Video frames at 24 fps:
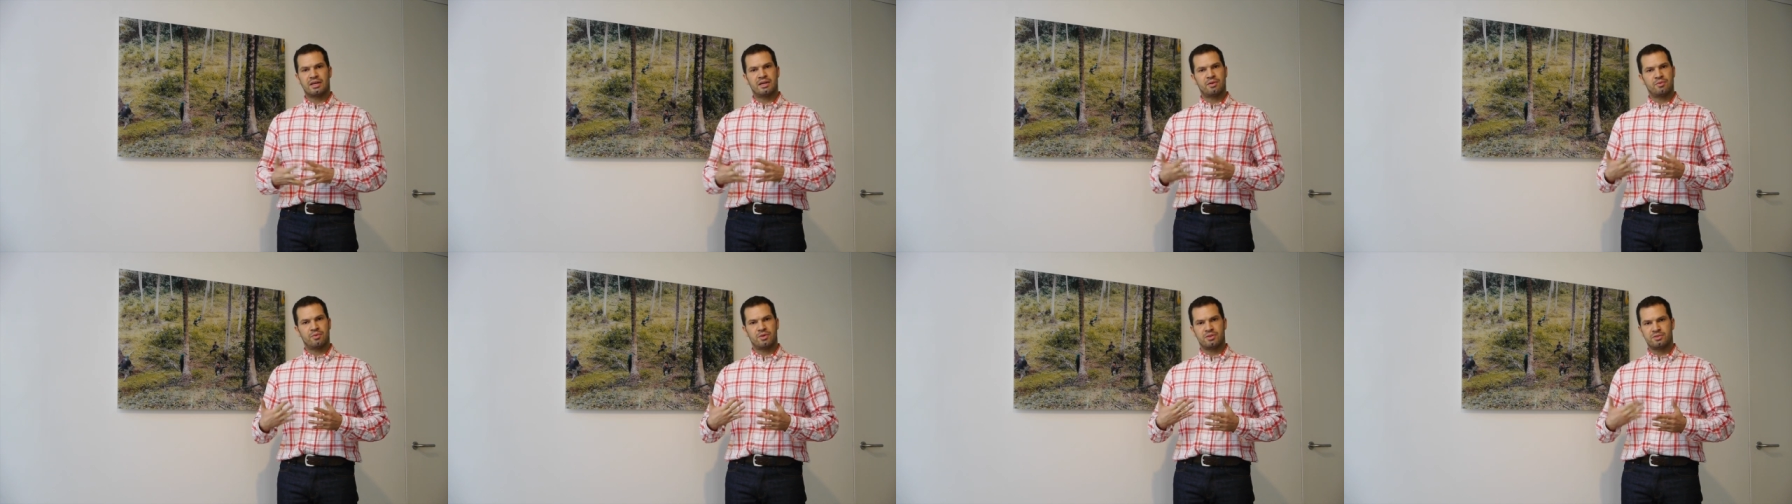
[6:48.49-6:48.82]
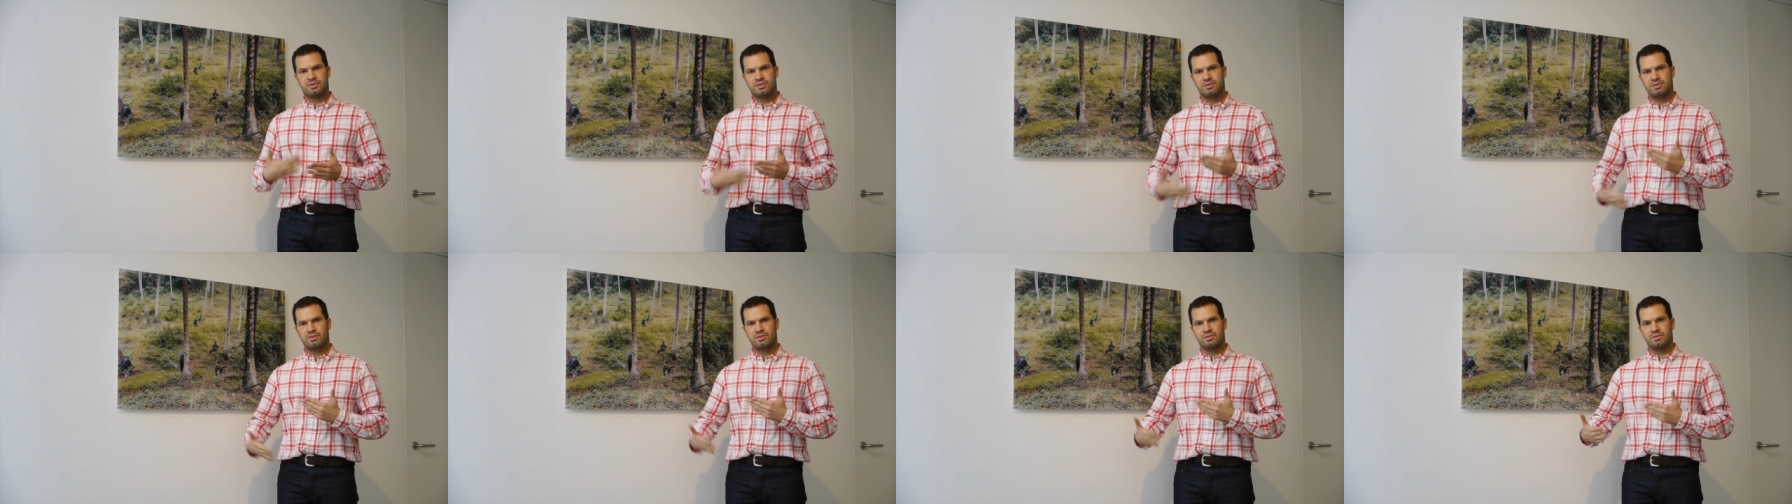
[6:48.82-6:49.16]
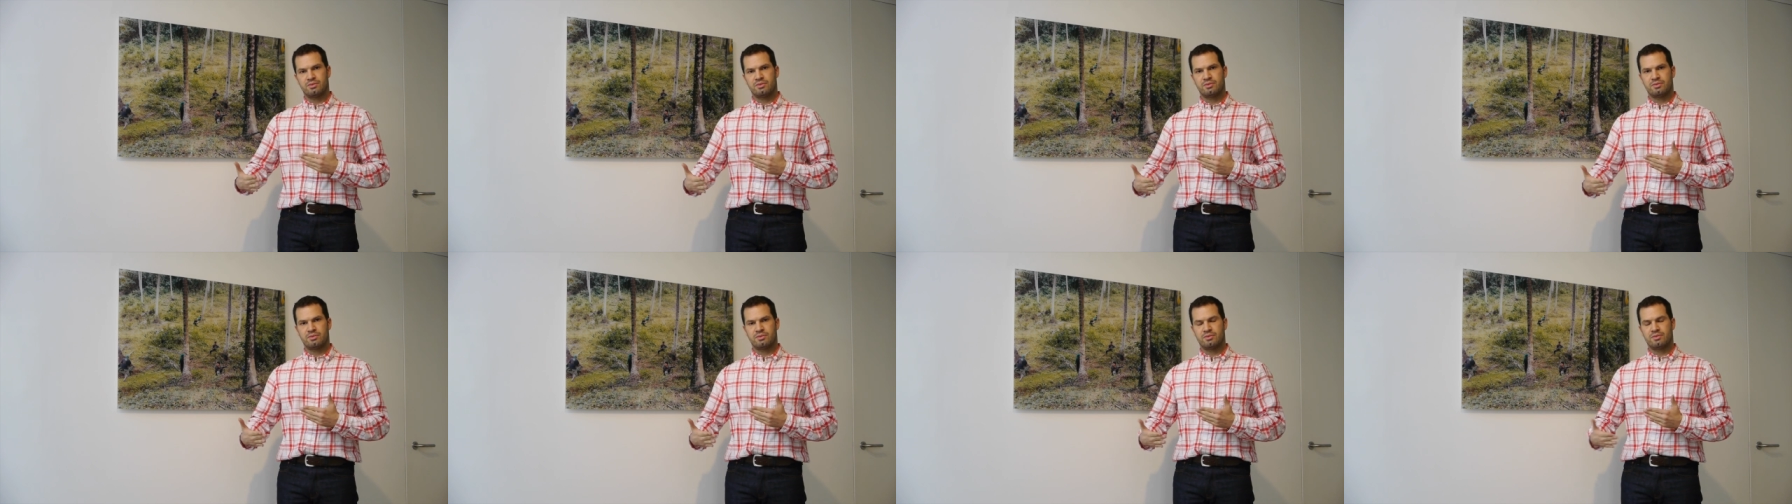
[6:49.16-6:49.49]
I want
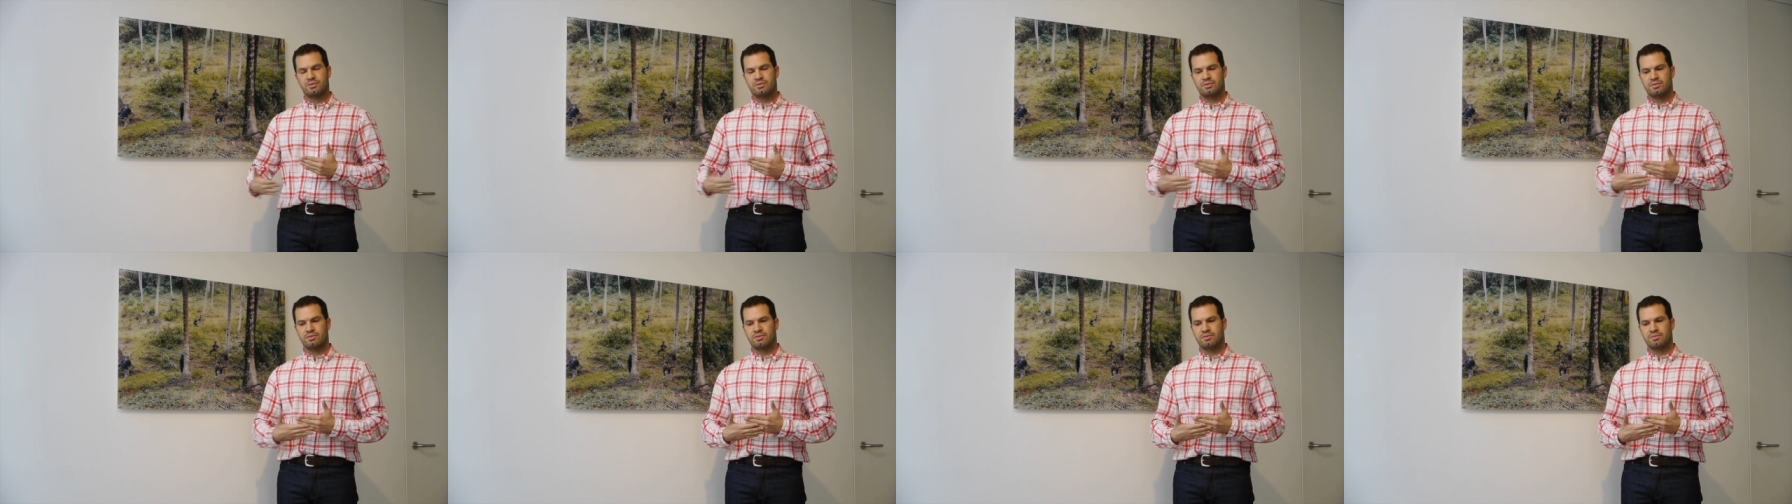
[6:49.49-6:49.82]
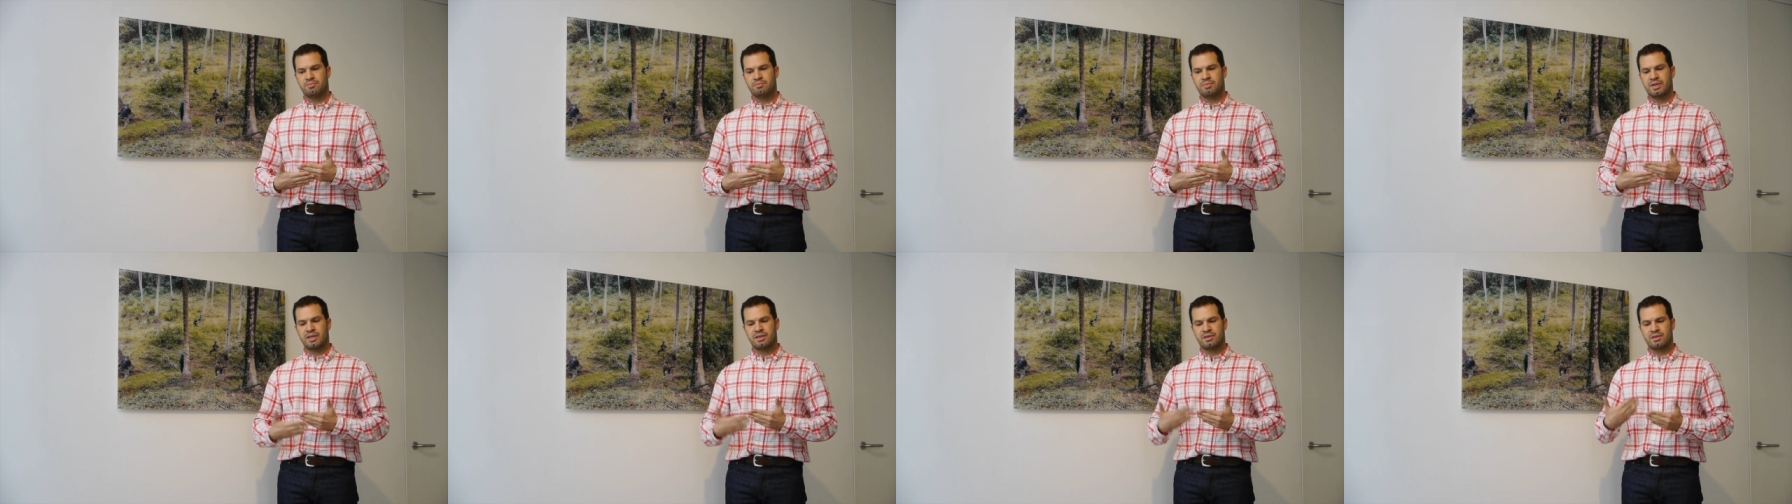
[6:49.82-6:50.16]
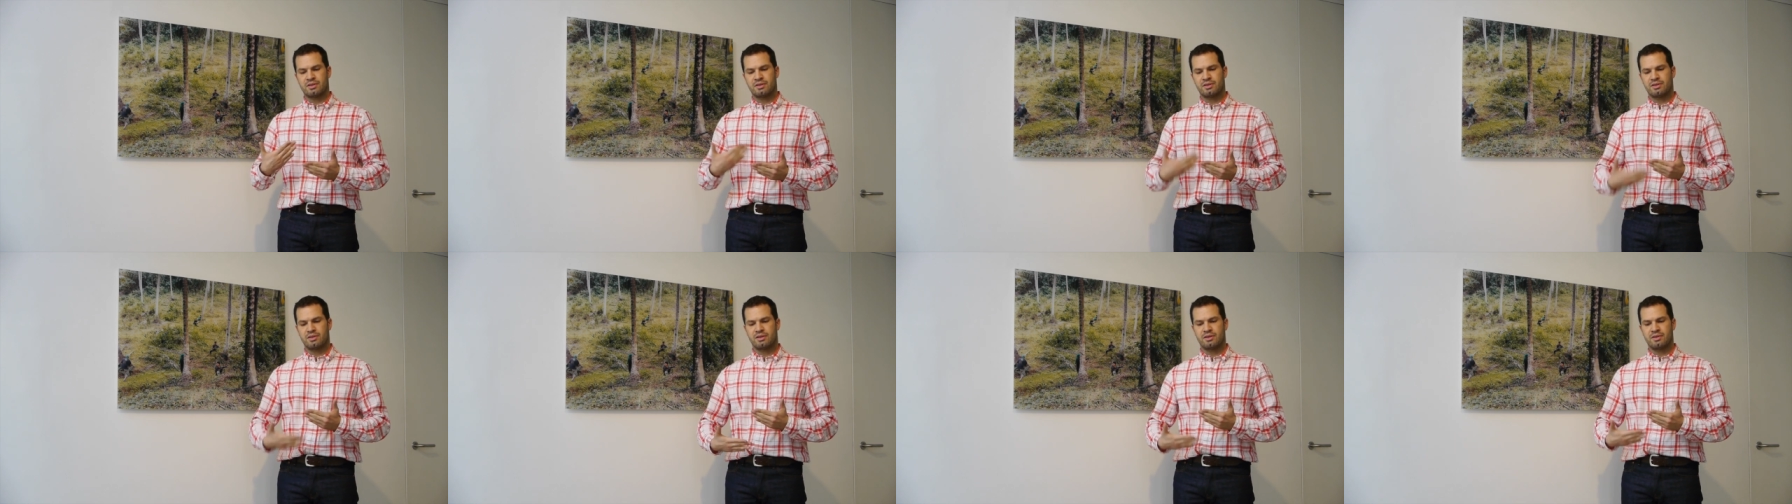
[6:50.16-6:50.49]
to make
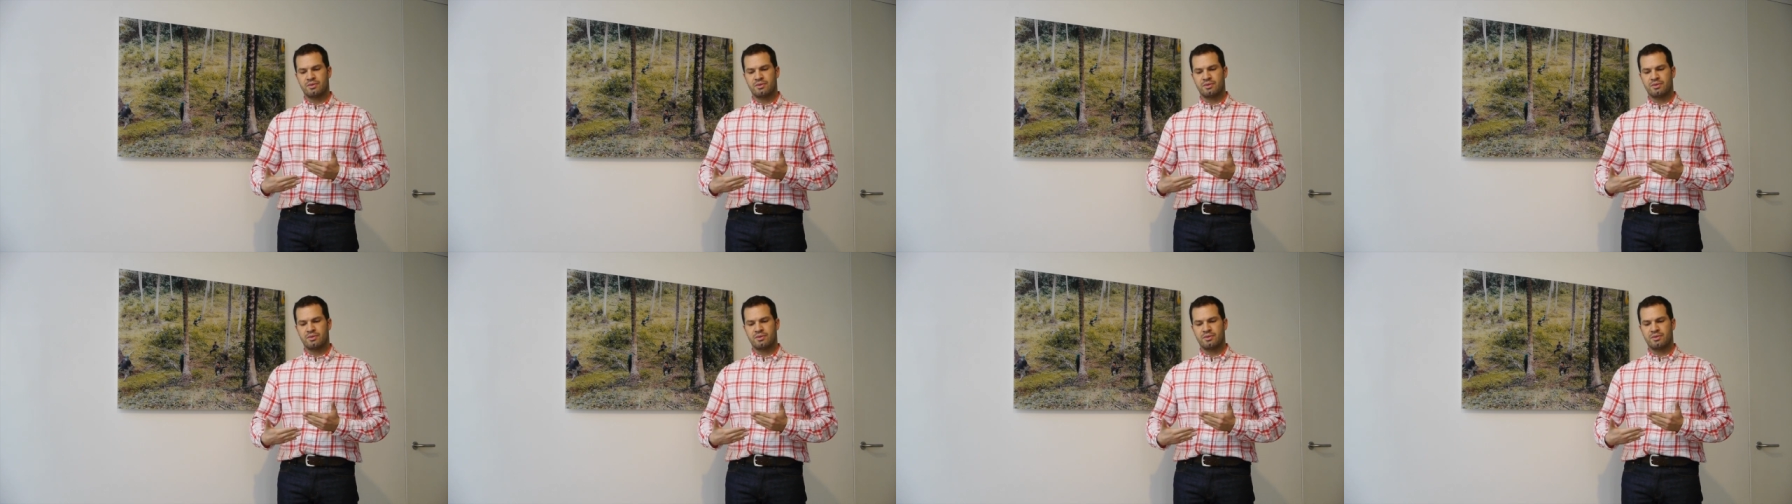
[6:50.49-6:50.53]
a,